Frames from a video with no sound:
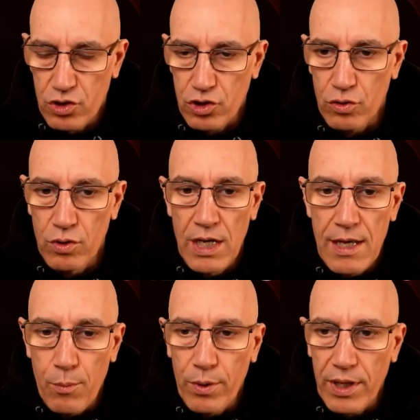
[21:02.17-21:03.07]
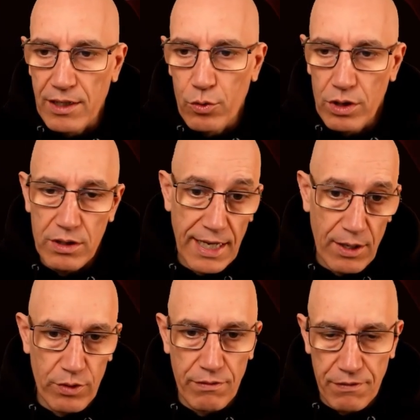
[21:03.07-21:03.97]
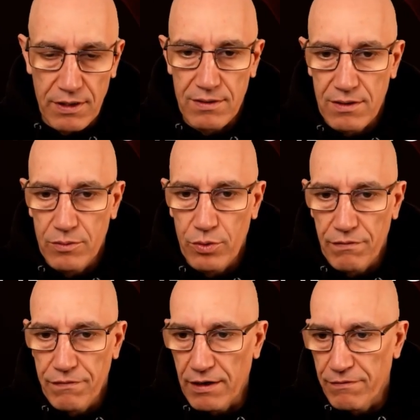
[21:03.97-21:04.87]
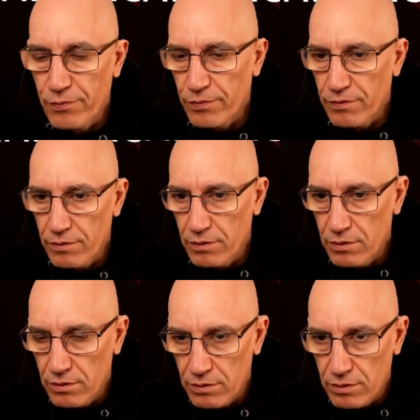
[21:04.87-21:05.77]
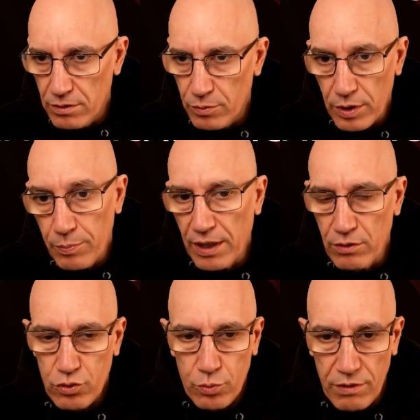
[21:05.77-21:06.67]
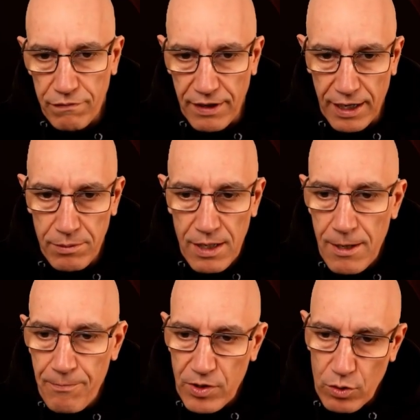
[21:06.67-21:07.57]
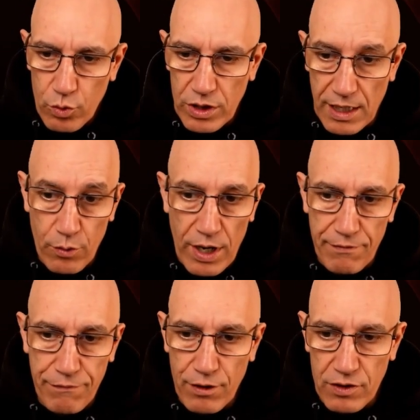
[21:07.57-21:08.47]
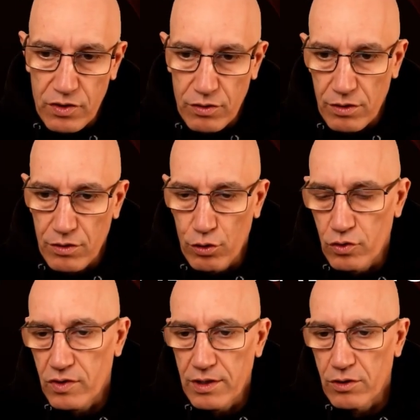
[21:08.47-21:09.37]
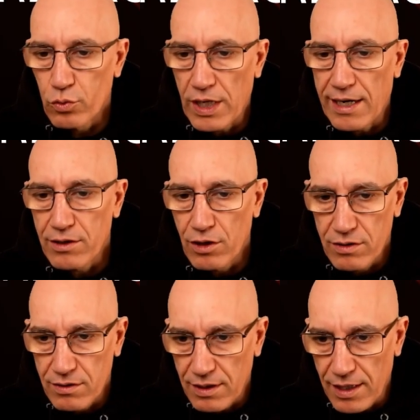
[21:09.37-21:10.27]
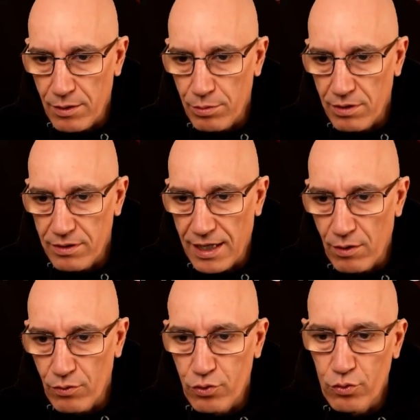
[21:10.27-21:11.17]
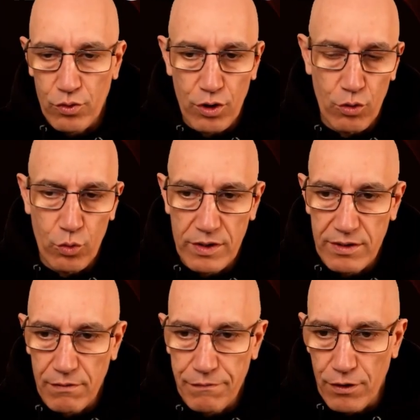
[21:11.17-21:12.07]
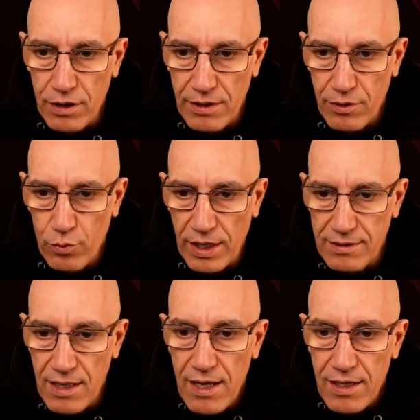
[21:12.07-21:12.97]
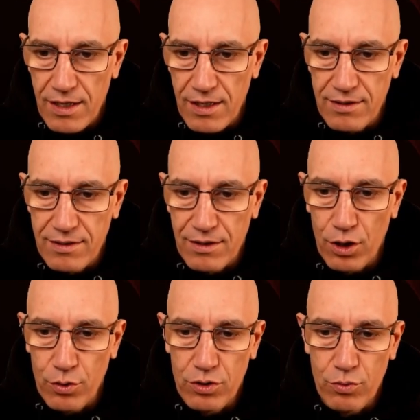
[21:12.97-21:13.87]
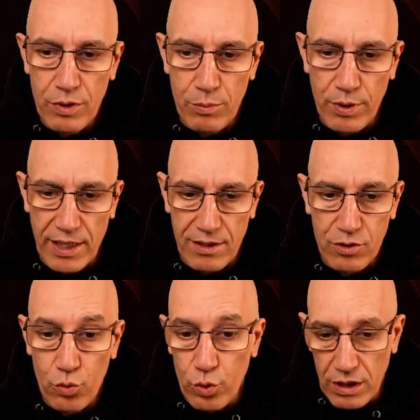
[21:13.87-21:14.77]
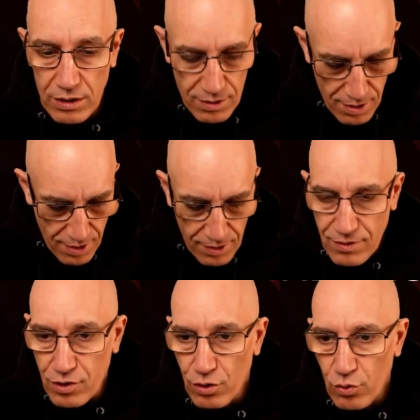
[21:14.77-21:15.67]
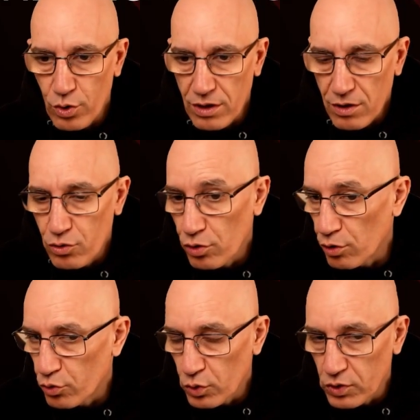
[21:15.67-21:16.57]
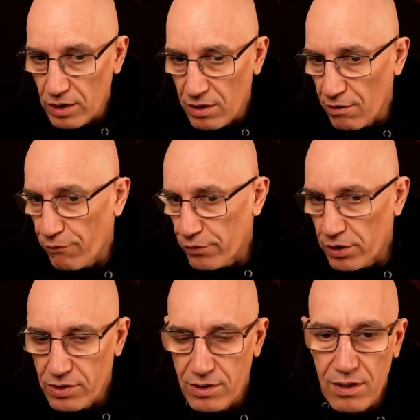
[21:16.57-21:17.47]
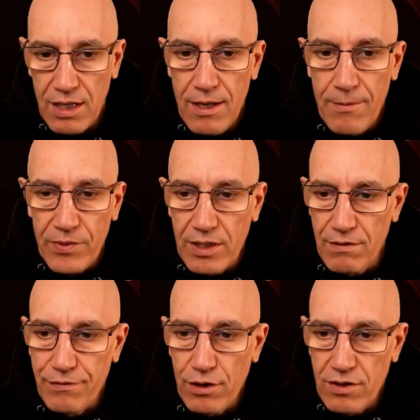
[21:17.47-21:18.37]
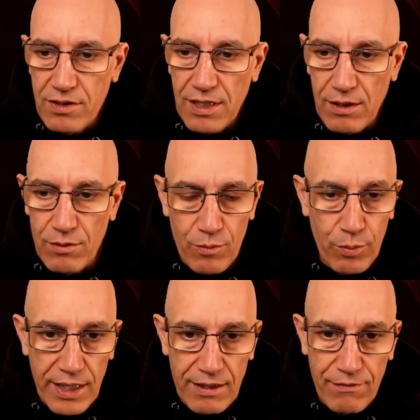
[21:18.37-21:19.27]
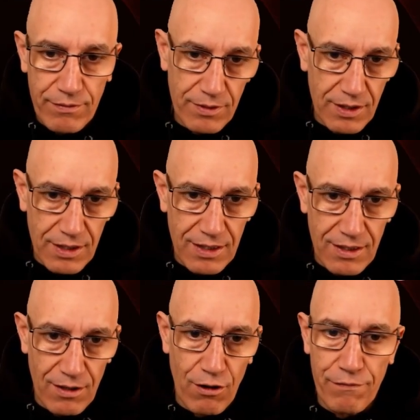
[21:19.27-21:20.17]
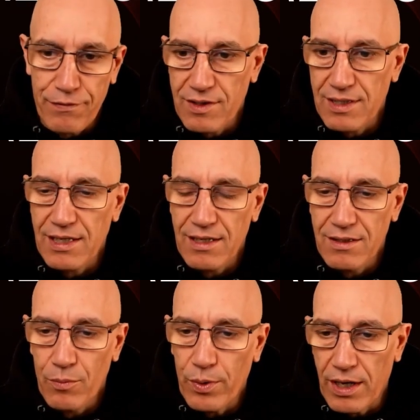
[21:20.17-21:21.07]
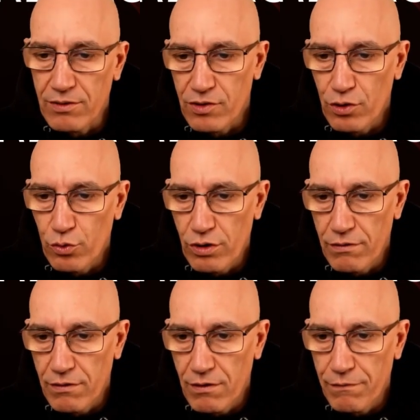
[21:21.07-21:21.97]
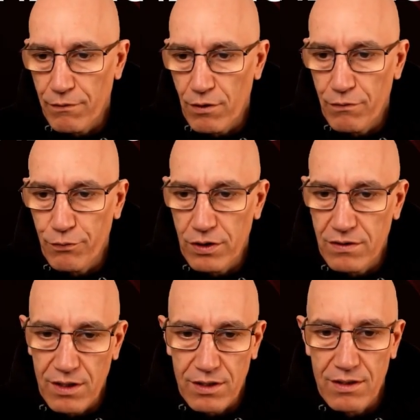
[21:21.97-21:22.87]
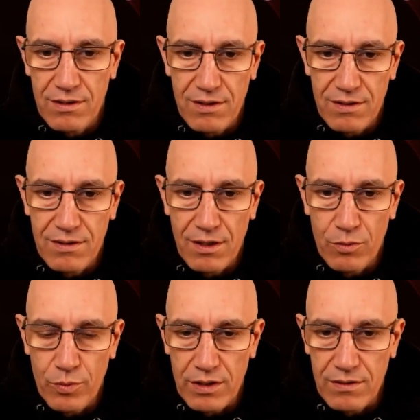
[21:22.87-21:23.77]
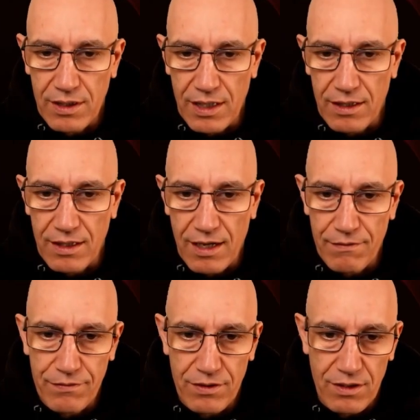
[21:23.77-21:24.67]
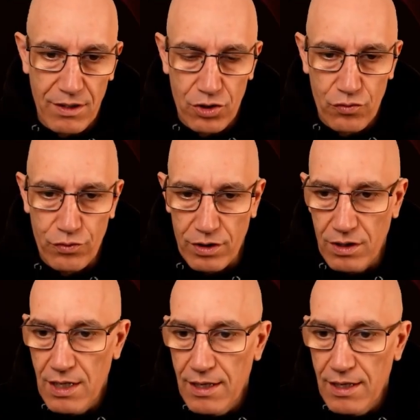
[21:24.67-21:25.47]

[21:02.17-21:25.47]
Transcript: So black will now advance the b5, the b pawn to b5. We now are forced. Notice that we are not able now to go with c4. Otherwise, it's going to be black to win. So we need to go to c3 force. Of course, now black offers again the pawn. So if we take, it's a stalemate again after h4.